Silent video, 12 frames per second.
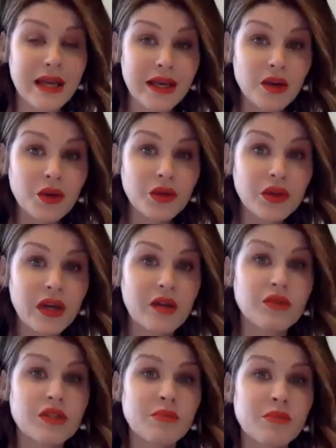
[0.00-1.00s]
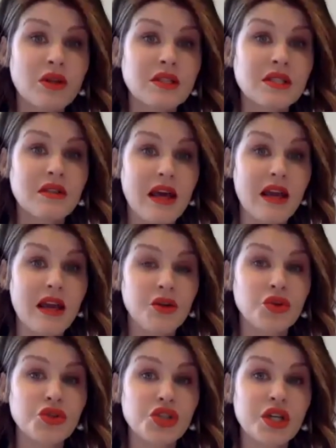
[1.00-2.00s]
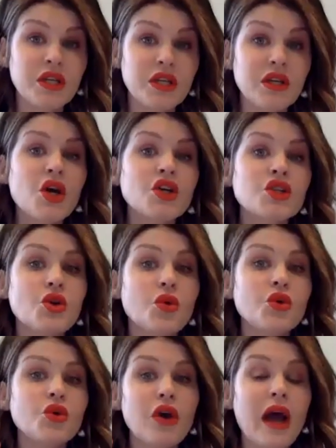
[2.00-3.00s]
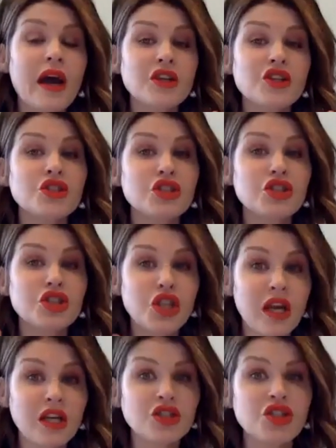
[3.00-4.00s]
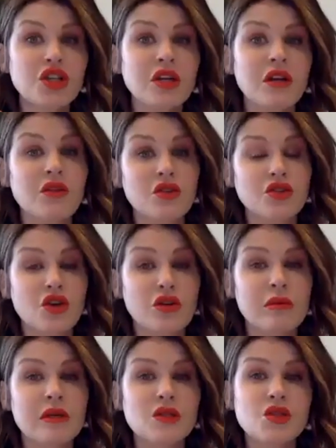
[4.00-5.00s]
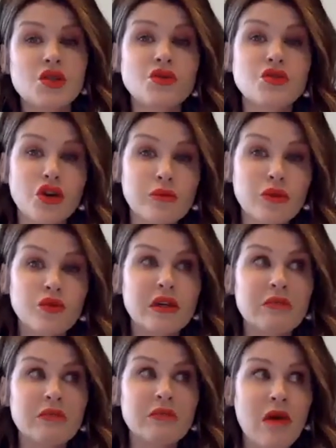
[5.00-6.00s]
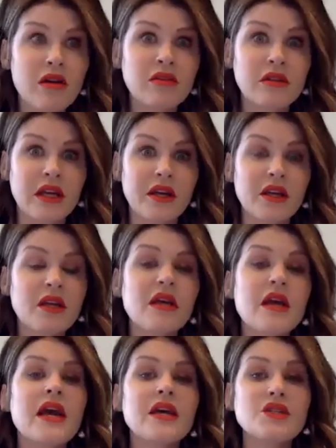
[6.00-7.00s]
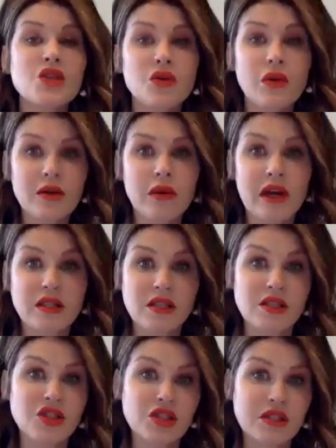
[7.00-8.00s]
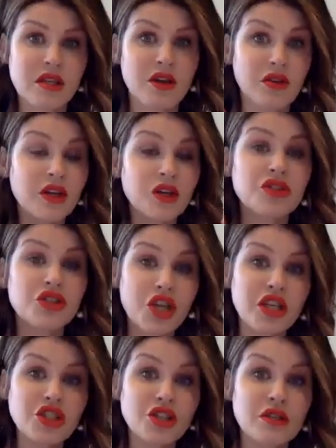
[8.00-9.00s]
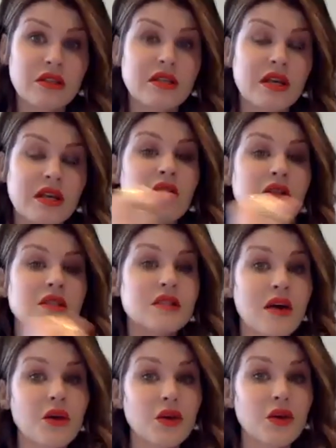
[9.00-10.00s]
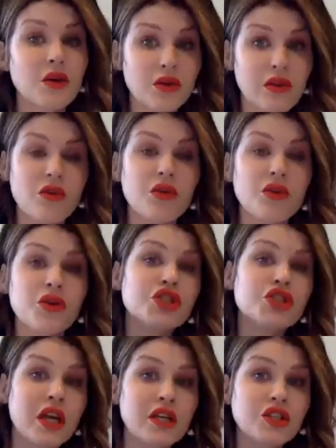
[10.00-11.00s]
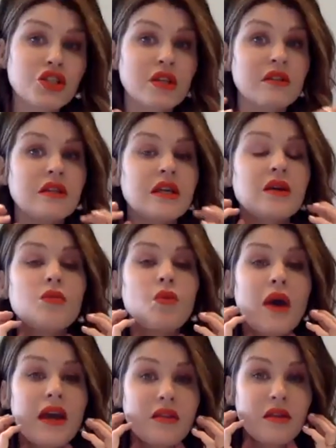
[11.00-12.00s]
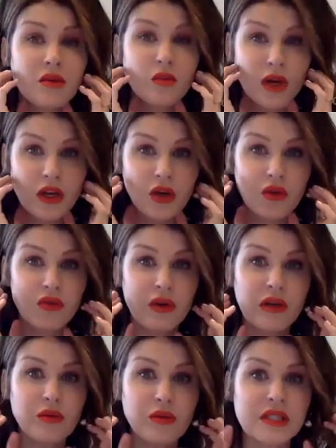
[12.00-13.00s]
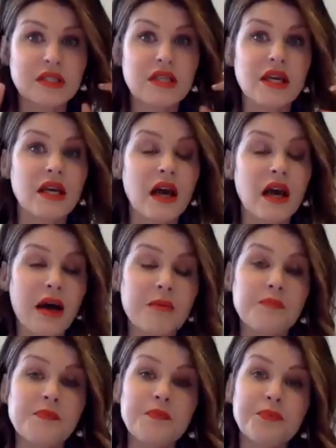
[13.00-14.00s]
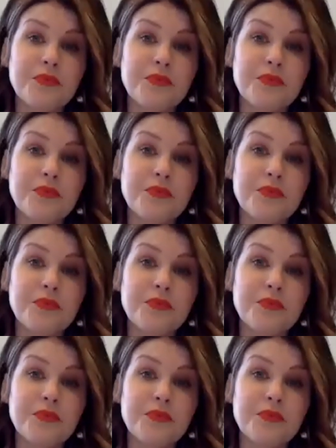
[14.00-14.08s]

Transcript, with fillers: heal in response to that energy. So you're actually changing the dermis. So dermal remodeling is a great way to just say like you're changing the skin on a cellular level you're changing the way that the radio frequency um,